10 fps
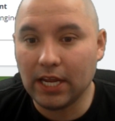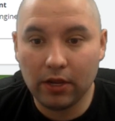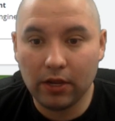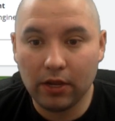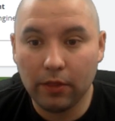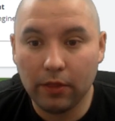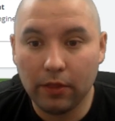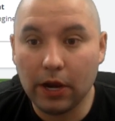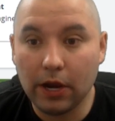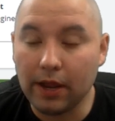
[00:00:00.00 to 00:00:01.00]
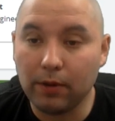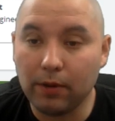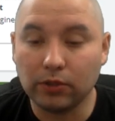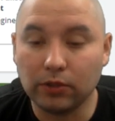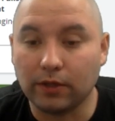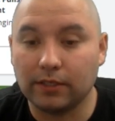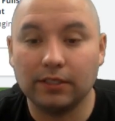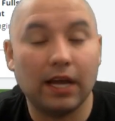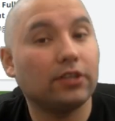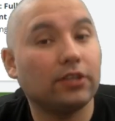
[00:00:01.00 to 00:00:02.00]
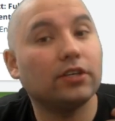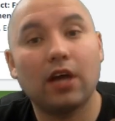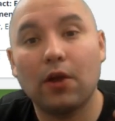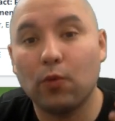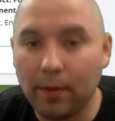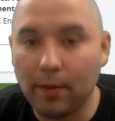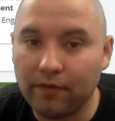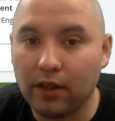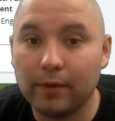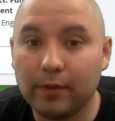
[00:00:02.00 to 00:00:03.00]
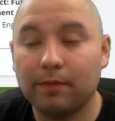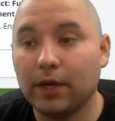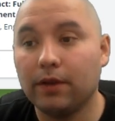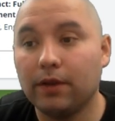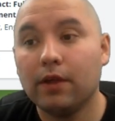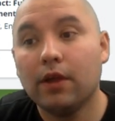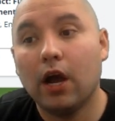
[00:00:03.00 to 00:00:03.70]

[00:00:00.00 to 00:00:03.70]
Anyone can go there and post courses, not just on web development, but